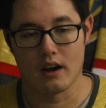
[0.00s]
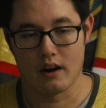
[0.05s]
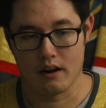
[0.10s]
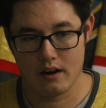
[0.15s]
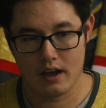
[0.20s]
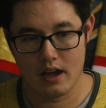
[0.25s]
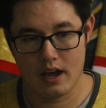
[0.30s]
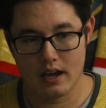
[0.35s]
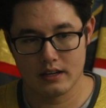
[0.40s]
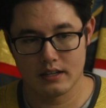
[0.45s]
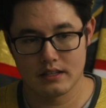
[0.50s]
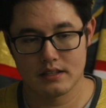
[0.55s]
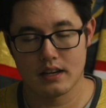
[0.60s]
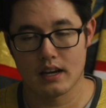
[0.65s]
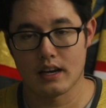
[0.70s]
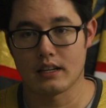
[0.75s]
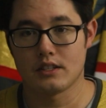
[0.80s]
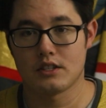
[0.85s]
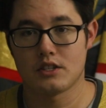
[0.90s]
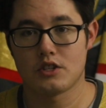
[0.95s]
Carrier
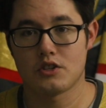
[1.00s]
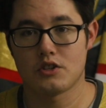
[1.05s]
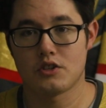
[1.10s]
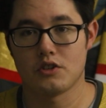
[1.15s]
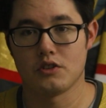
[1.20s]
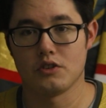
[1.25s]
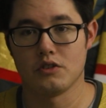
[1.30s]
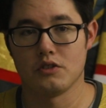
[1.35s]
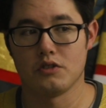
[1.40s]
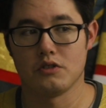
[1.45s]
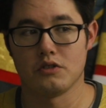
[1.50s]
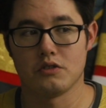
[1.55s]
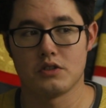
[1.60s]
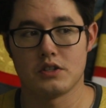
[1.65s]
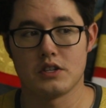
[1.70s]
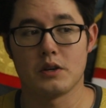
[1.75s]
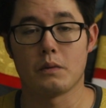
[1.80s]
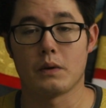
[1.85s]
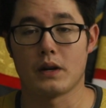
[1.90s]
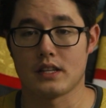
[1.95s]
decides to
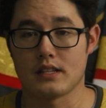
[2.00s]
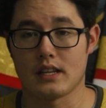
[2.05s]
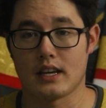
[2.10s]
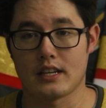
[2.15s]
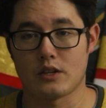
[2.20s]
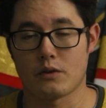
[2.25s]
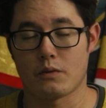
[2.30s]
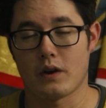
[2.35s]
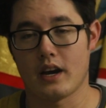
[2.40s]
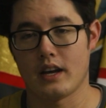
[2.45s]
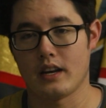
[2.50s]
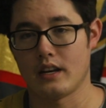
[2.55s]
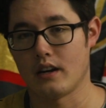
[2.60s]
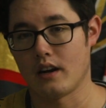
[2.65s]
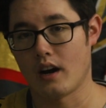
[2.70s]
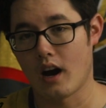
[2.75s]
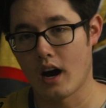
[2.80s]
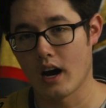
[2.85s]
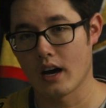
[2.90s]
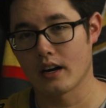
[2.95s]
see what it's like to ride
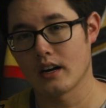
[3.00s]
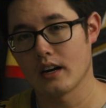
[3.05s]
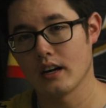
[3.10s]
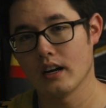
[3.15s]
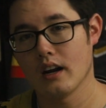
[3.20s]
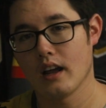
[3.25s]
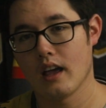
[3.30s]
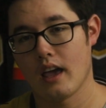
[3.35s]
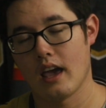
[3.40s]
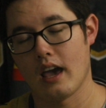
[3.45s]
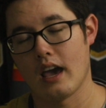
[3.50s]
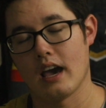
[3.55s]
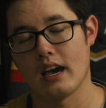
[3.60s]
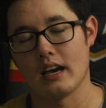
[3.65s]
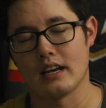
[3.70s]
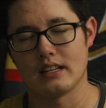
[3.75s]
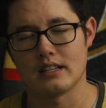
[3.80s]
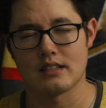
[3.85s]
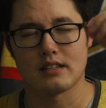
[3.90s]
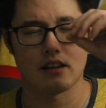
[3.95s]
an otter,
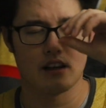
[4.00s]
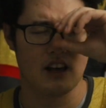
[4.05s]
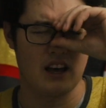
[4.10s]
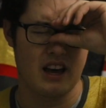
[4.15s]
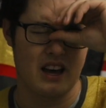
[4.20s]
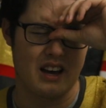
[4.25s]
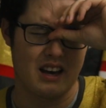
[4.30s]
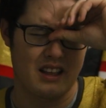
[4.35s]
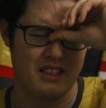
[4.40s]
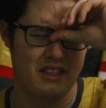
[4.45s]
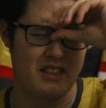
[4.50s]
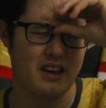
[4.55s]
and uh,